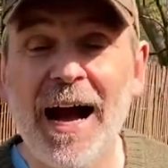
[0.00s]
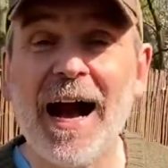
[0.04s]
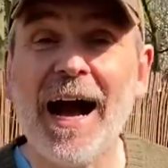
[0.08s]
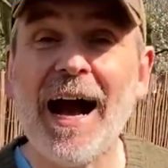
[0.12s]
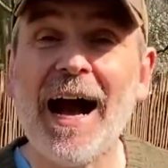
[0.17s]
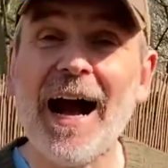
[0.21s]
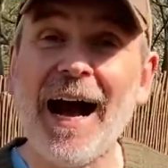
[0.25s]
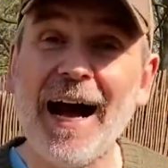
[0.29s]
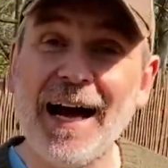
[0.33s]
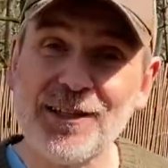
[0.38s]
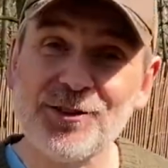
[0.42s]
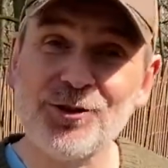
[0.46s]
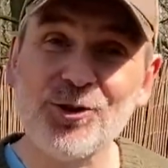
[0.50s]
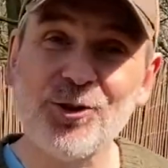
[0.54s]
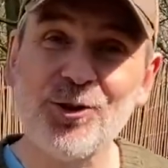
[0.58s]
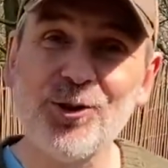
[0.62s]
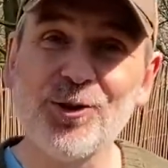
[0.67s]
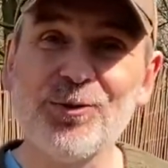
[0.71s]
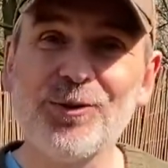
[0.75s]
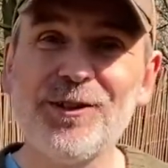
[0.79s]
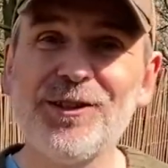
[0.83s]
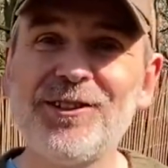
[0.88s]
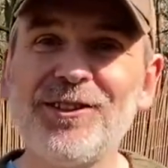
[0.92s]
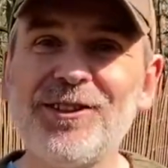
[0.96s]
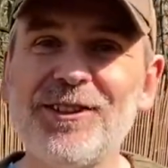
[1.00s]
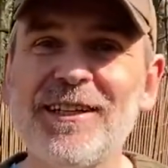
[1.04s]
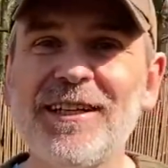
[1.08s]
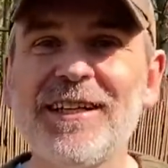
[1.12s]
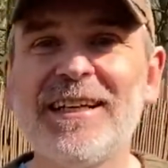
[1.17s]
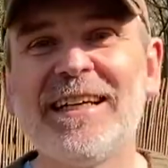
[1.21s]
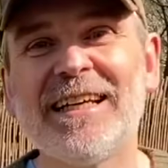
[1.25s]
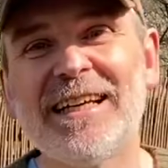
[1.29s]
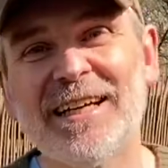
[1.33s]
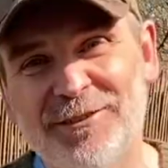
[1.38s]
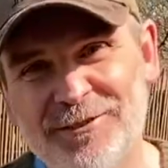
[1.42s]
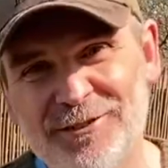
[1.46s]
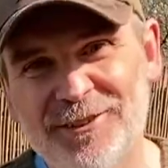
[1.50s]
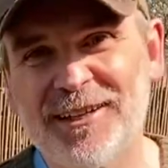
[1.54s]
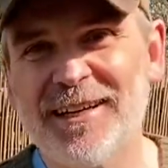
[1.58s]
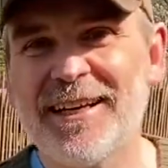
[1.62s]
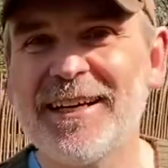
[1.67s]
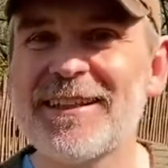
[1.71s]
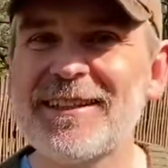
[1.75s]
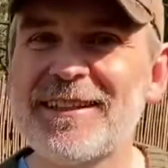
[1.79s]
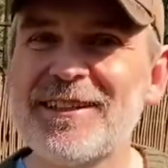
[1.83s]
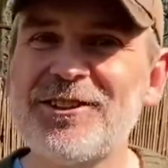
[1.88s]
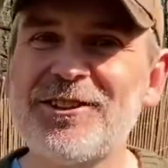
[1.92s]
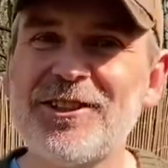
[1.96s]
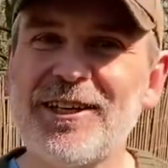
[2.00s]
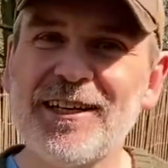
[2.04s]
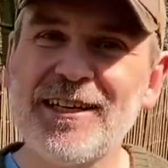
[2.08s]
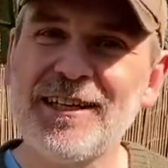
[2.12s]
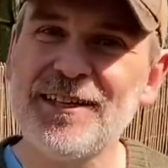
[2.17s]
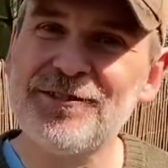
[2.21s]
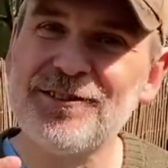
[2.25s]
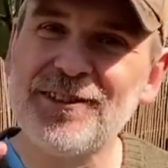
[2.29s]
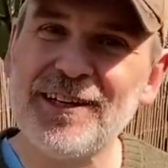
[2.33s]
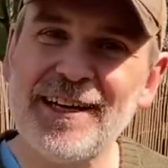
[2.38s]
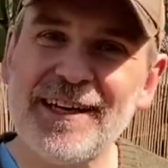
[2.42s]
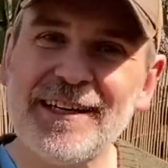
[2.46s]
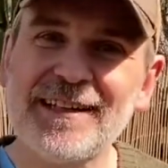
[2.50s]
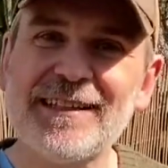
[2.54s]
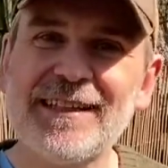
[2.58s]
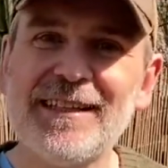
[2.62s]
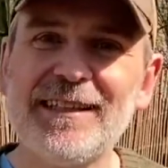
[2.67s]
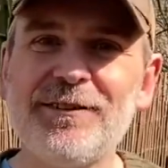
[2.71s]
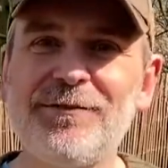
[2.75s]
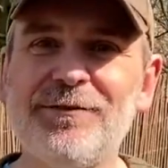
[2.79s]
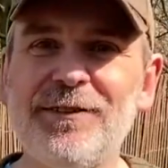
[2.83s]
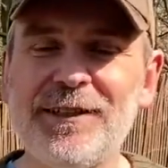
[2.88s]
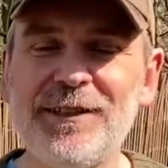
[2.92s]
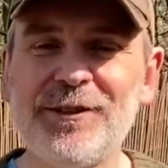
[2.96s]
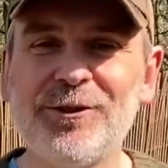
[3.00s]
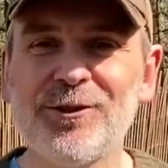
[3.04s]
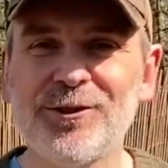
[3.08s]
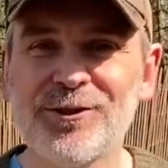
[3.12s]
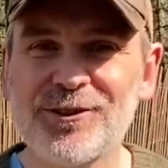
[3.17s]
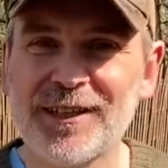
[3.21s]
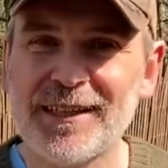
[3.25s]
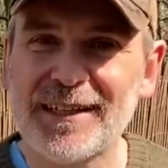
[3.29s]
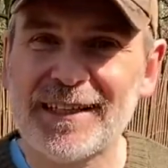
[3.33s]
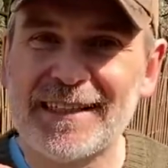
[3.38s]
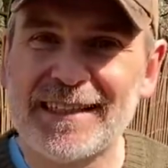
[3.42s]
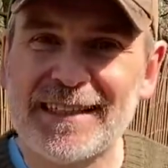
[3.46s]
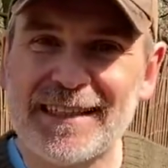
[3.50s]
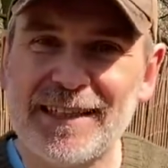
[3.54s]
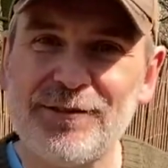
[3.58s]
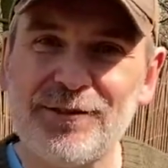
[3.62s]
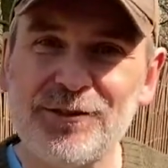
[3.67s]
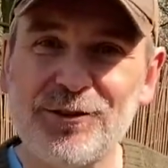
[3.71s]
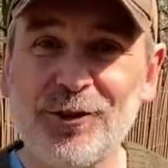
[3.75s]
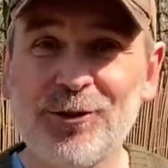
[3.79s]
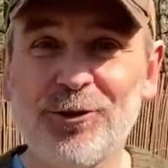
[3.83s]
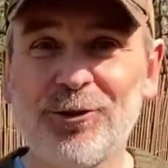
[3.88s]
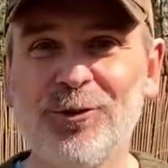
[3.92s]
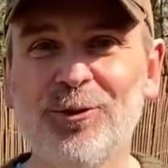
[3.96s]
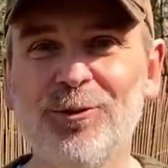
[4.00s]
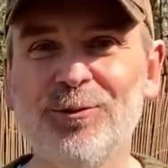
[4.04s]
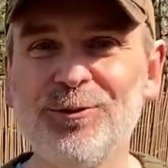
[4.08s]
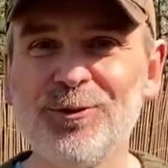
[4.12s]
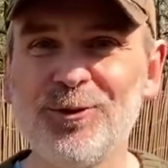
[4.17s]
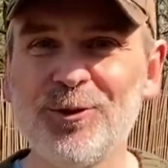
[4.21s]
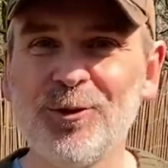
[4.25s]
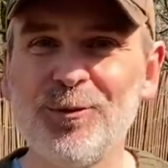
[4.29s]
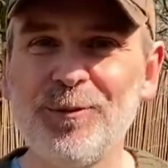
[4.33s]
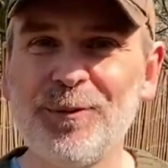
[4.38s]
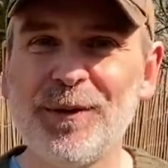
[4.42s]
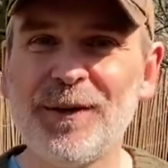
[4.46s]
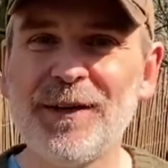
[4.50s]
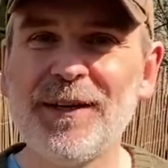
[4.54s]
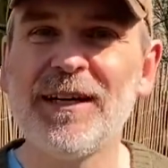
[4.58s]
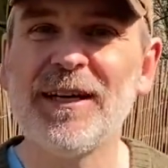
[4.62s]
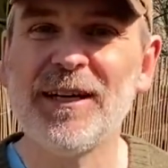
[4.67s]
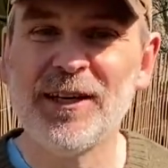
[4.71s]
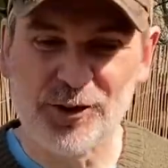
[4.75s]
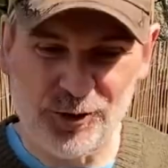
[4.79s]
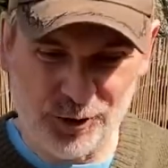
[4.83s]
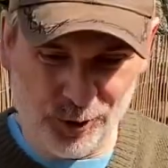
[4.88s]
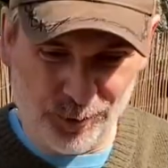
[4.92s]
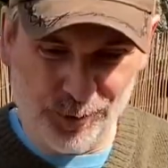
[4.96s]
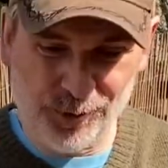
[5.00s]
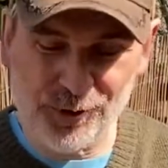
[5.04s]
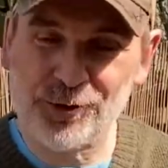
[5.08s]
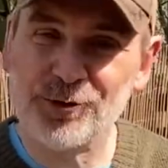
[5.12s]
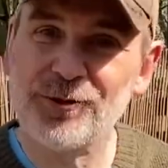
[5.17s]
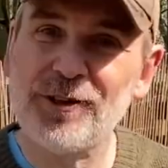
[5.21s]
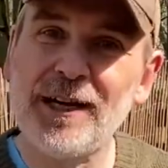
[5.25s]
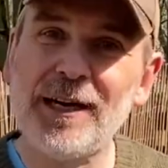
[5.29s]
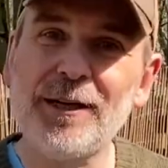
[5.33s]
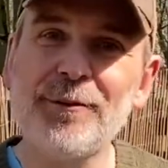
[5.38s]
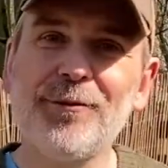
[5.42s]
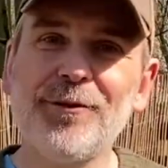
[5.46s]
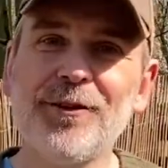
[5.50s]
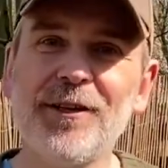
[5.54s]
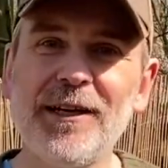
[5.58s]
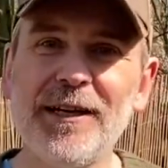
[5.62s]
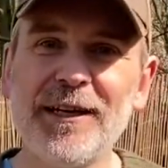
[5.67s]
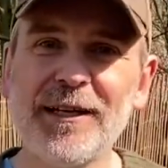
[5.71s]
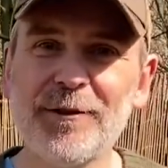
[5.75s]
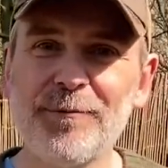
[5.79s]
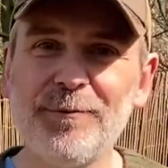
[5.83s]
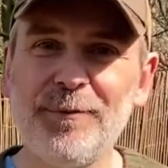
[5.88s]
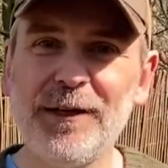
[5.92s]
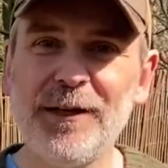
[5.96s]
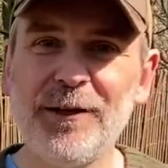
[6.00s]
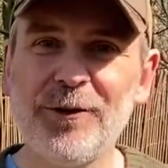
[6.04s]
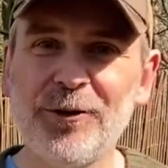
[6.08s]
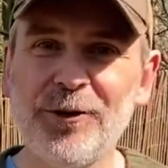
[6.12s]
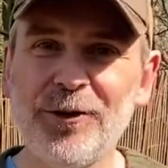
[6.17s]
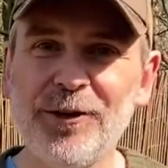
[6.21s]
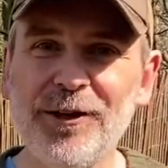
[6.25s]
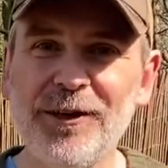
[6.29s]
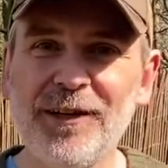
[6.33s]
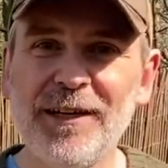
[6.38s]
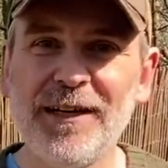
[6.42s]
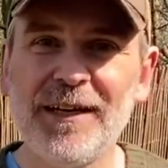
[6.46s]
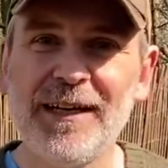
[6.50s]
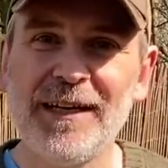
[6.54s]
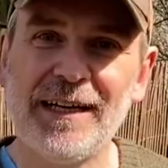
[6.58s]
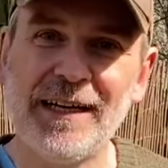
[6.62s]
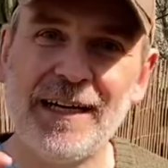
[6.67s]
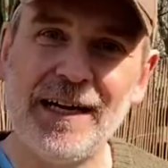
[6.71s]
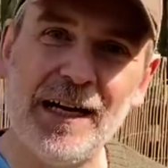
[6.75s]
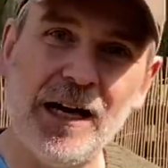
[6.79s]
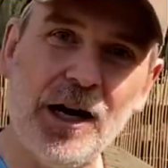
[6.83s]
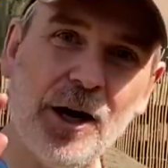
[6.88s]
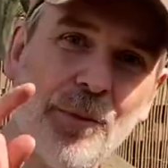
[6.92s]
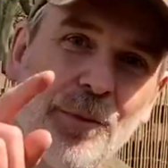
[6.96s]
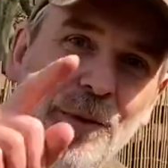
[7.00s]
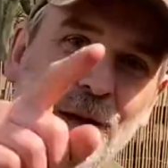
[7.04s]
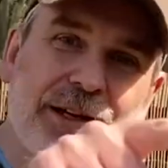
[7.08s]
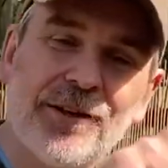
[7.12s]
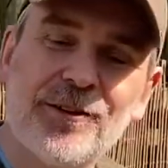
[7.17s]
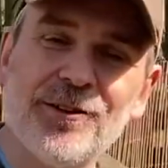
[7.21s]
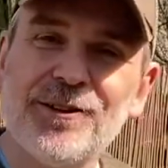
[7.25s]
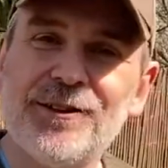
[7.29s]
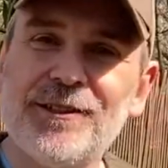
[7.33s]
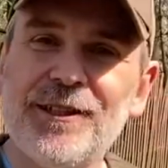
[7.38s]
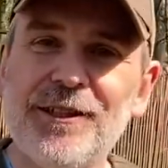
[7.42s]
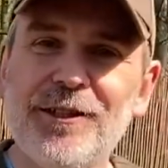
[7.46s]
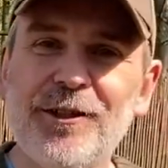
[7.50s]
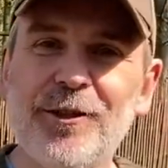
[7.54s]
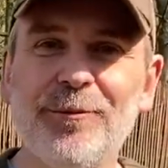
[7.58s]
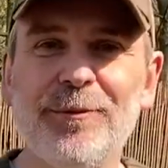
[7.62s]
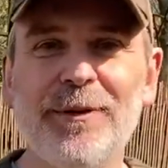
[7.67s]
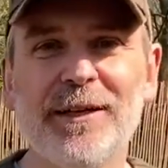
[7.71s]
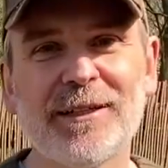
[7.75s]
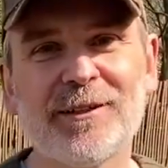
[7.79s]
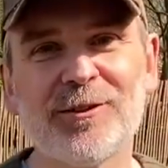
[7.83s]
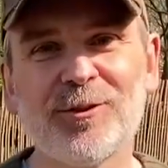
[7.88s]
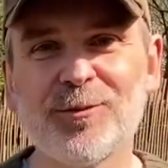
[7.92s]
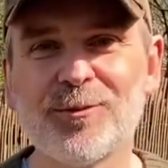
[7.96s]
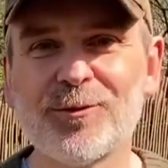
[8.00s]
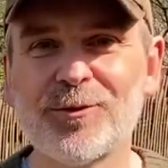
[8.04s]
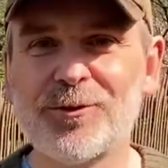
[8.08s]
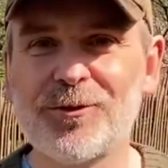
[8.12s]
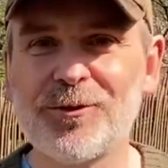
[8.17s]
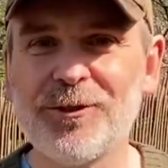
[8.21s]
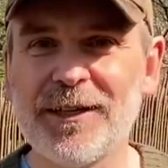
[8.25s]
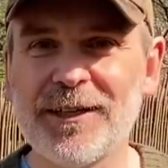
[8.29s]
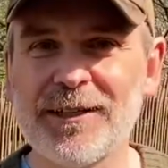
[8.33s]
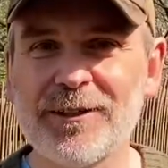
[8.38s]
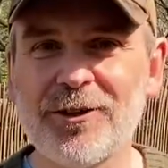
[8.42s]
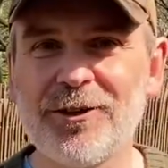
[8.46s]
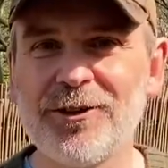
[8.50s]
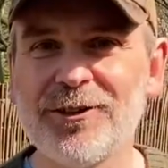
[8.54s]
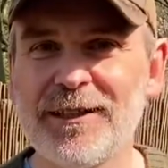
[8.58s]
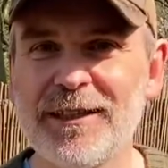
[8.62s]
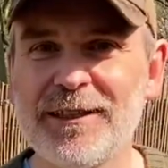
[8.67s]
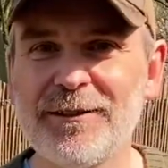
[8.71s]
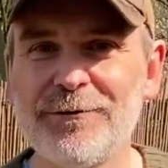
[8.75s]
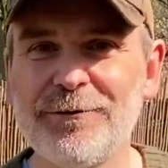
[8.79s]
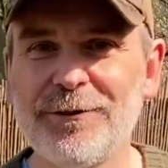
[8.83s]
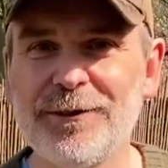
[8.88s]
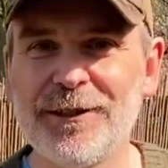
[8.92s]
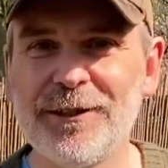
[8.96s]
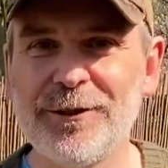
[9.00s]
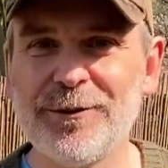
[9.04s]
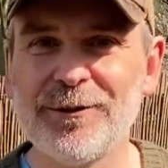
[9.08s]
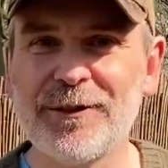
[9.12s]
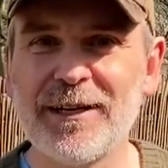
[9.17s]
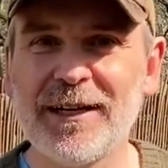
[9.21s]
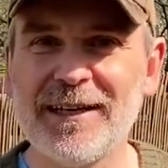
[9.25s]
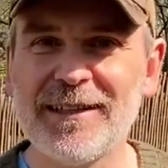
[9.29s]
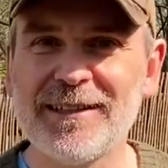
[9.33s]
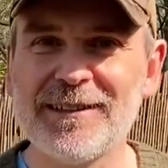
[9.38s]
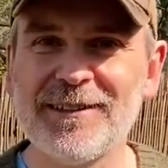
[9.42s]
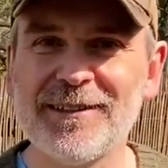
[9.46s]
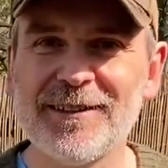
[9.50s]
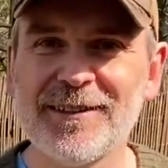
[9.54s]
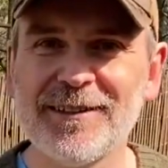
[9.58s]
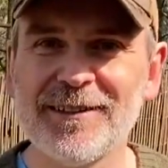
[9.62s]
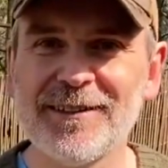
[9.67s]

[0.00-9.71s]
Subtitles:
As always, if you like the channel, if you like these videos, give us a thumbs up, subscribe in the link below, and we'll continue making some great content for you guys.